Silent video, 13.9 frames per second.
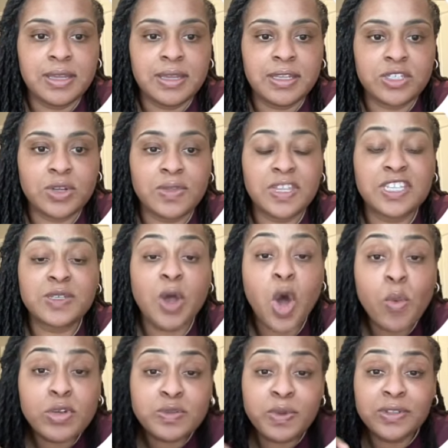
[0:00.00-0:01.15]
So this
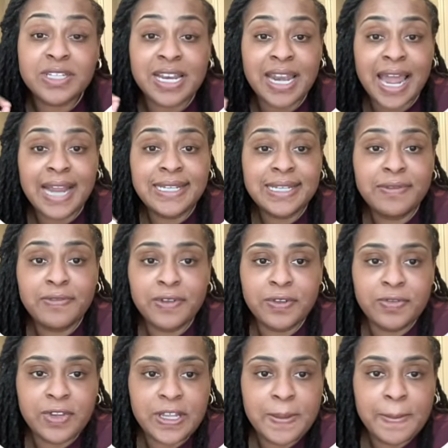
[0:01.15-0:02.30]
home was built in
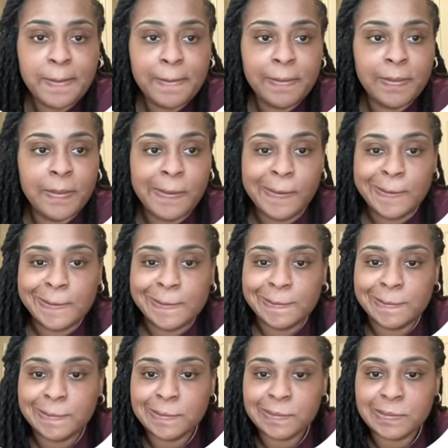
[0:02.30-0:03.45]
1950,
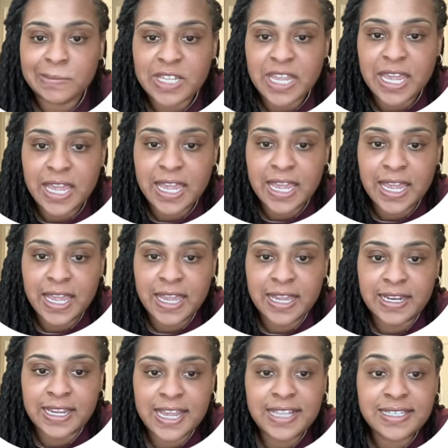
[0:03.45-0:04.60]

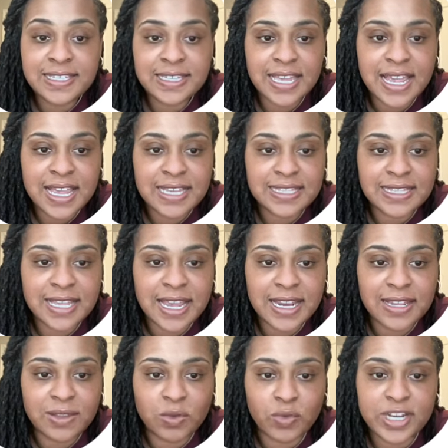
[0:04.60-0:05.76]
and it says
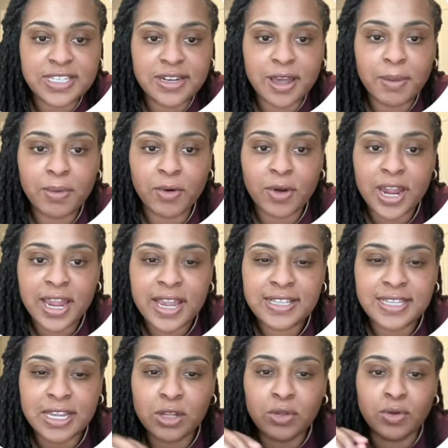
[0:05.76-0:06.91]
that the recent upgrades
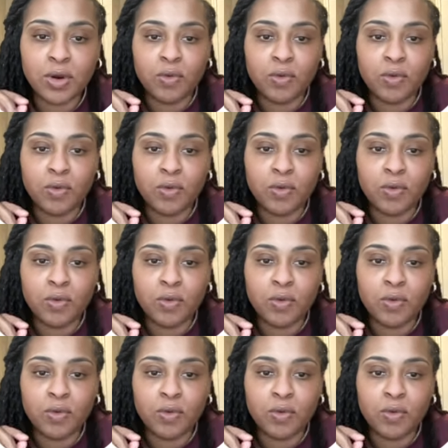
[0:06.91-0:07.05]
include a